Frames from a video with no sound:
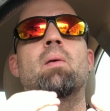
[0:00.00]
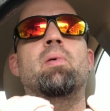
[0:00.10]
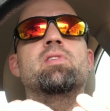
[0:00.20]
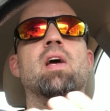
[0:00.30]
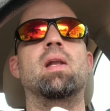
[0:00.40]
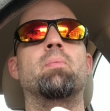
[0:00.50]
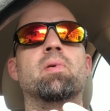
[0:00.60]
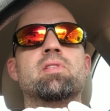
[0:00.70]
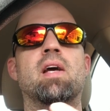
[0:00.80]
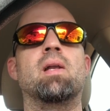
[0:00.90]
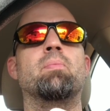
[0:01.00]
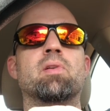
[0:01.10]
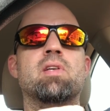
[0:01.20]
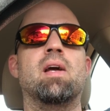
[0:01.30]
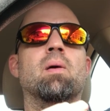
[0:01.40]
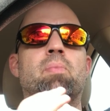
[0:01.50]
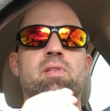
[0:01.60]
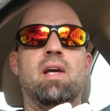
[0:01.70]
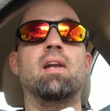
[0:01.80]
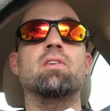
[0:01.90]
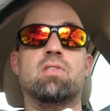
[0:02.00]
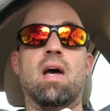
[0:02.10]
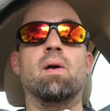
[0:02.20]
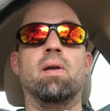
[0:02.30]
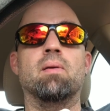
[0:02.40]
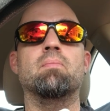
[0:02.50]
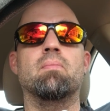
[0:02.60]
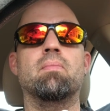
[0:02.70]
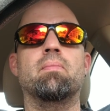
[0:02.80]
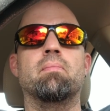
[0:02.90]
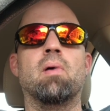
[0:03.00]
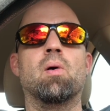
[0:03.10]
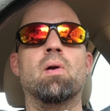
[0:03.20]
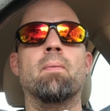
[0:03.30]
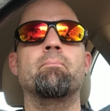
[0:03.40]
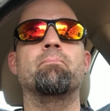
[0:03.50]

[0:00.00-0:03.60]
potato sounding motor.